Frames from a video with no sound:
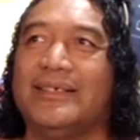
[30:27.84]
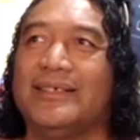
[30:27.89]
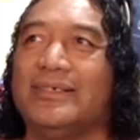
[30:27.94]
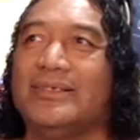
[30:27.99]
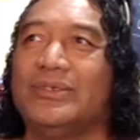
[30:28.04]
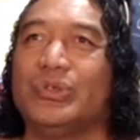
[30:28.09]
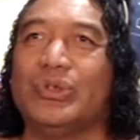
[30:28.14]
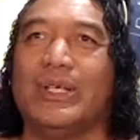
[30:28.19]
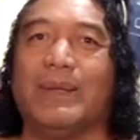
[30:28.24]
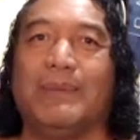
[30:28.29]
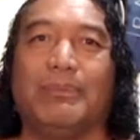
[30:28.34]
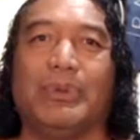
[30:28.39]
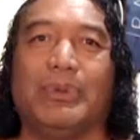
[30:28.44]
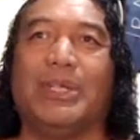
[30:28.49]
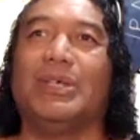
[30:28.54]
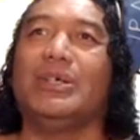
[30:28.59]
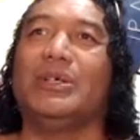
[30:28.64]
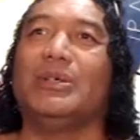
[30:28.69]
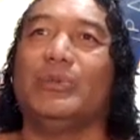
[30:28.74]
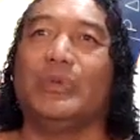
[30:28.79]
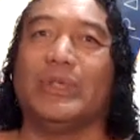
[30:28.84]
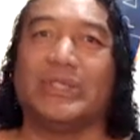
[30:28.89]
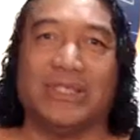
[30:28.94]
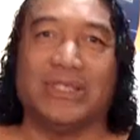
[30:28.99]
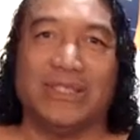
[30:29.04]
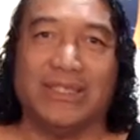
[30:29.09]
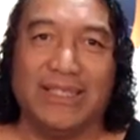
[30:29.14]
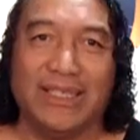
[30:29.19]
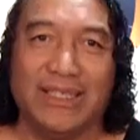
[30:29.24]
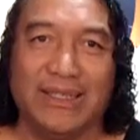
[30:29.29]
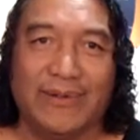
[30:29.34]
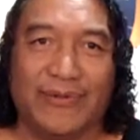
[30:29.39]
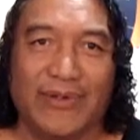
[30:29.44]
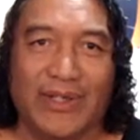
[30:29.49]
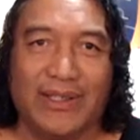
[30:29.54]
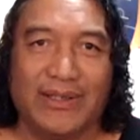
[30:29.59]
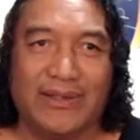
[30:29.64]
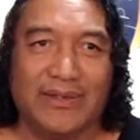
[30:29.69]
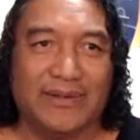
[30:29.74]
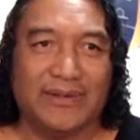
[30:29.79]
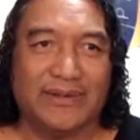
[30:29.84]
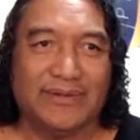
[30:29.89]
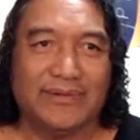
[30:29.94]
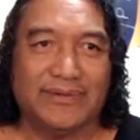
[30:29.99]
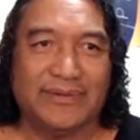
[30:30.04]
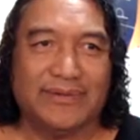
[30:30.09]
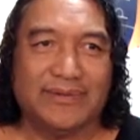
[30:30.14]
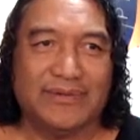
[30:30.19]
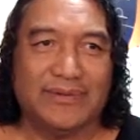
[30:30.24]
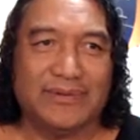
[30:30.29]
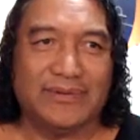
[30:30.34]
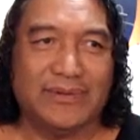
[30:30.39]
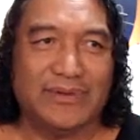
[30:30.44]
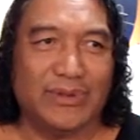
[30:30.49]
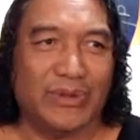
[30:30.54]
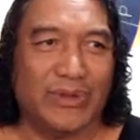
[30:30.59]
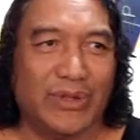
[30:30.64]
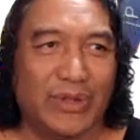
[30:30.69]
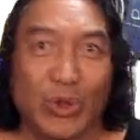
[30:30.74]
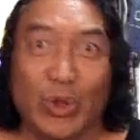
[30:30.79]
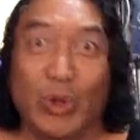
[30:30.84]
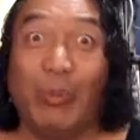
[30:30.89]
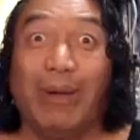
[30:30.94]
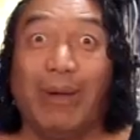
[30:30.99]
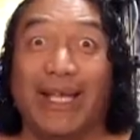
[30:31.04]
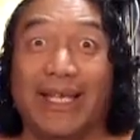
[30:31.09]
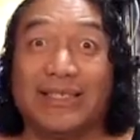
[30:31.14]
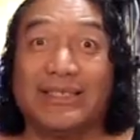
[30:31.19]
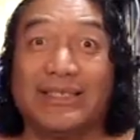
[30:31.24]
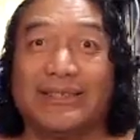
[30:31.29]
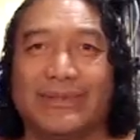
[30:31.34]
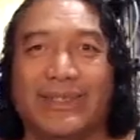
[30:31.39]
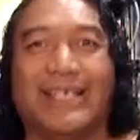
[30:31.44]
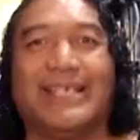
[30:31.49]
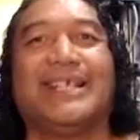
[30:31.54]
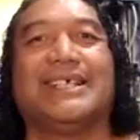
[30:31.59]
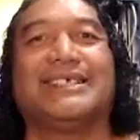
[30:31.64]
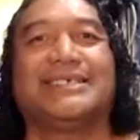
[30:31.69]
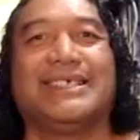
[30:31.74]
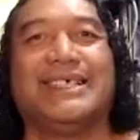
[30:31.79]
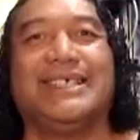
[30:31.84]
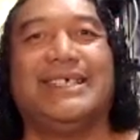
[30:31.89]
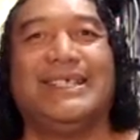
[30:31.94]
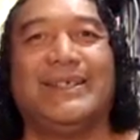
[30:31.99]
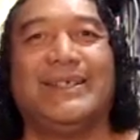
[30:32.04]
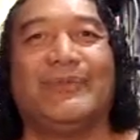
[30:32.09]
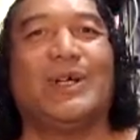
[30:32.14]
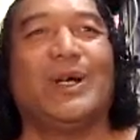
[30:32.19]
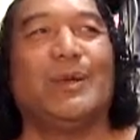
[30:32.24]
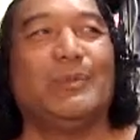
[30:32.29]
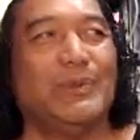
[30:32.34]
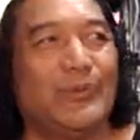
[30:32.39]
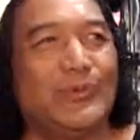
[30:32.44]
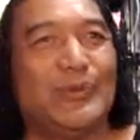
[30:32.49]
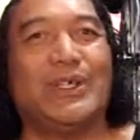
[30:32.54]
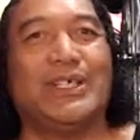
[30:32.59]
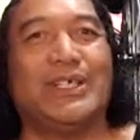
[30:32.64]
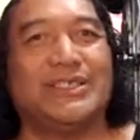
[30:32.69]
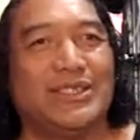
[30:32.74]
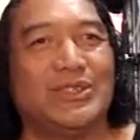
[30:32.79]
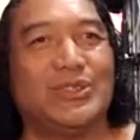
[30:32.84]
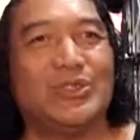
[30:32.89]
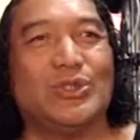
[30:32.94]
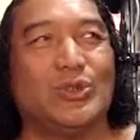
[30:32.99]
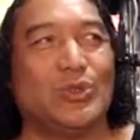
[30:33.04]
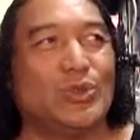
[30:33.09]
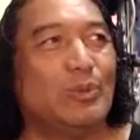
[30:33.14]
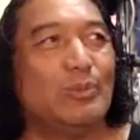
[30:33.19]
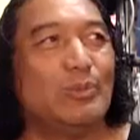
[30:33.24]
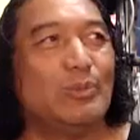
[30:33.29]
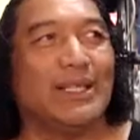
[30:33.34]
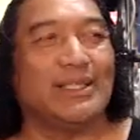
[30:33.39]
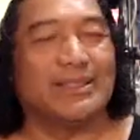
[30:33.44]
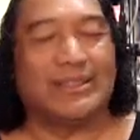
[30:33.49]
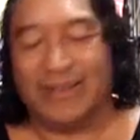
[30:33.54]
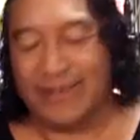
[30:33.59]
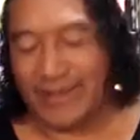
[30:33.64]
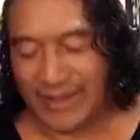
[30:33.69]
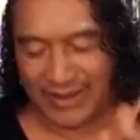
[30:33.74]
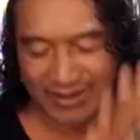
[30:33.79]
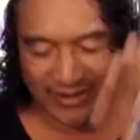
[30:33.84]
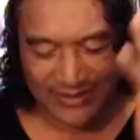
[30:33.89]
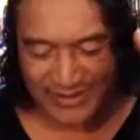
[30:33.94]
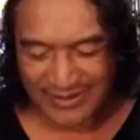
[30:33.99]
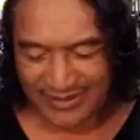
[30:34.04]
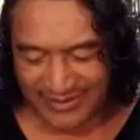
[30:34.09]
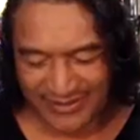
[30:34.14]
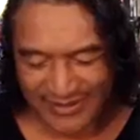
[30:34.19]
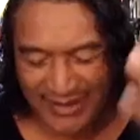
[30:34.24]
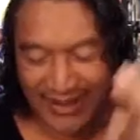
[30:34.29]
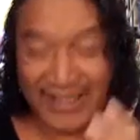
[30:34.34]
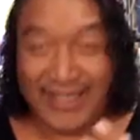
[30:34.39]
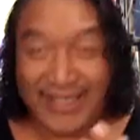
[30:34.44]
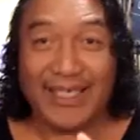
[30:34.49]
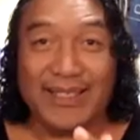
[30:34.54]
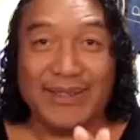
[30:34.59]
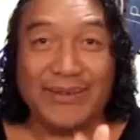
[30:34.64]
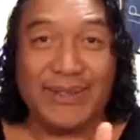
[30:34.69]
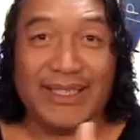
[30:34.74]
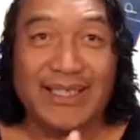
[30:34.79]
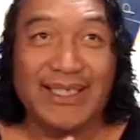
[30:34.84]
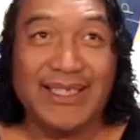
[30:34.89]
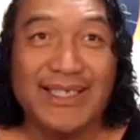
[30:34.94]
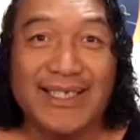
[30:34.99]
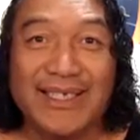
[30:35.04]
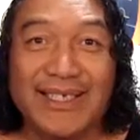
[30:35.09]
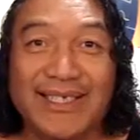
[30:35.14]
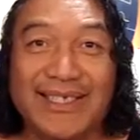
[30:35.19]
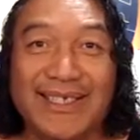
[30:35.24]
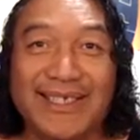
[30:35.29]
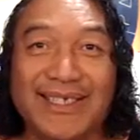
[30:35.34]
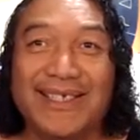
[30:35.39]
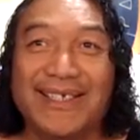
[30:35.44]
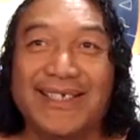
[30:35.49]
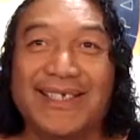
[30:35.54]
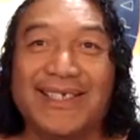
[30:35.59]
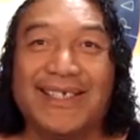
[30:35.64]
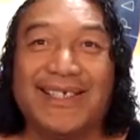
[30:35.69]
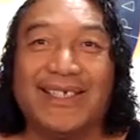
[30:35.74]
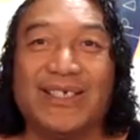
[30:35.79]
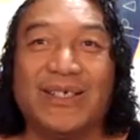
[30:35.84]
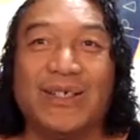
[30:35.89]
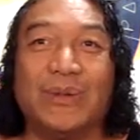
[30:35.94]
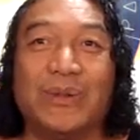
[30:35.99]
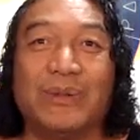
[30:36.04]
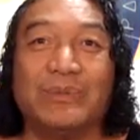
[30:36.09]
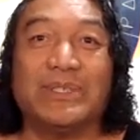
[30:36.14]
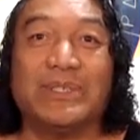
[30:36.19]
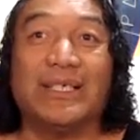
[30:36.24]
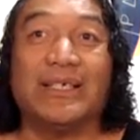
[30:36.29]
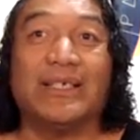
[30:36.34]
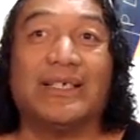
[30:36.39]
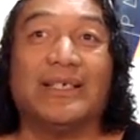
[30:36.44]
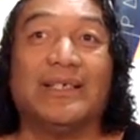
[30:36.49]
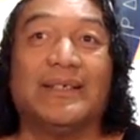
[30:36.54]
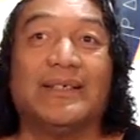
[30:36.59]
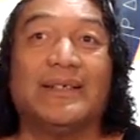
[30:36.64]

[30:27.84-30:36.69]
drinking beer and watching the NFL or the All Blacks. What did I say NFL before I said All Blacks? Anyway, you know what I'm saying.